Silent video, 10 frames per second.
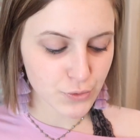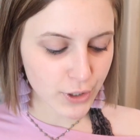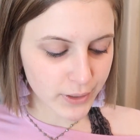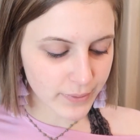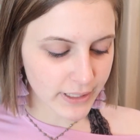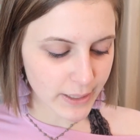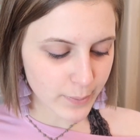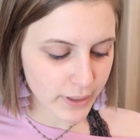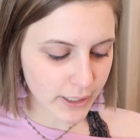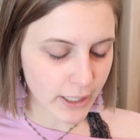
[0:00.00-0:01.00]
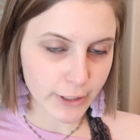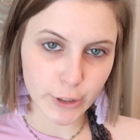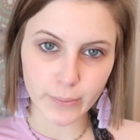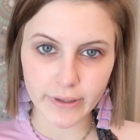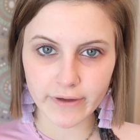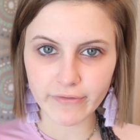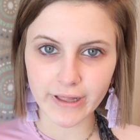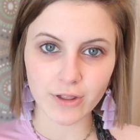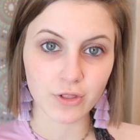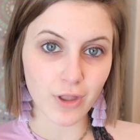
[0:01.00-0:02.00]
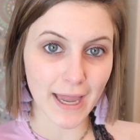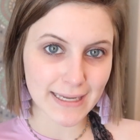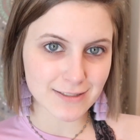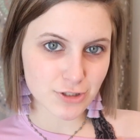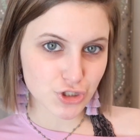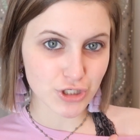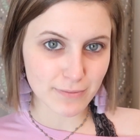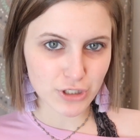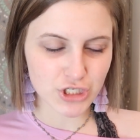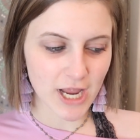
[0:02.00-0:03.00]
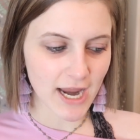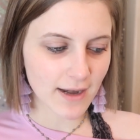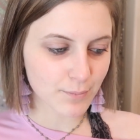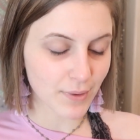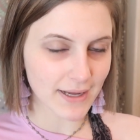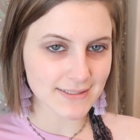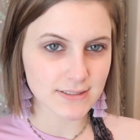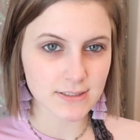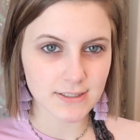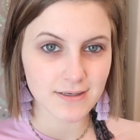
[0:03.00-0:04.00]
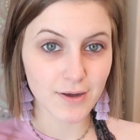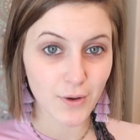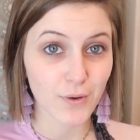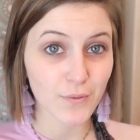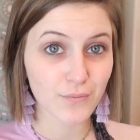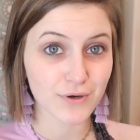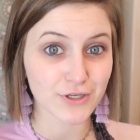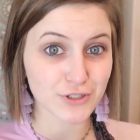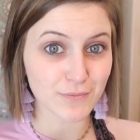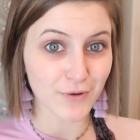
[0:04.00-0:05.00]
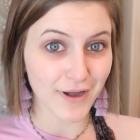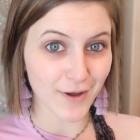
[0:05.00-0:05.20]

So we're gonna be keeping it a little bit of like a light shimmer shade, but we're gonna jump on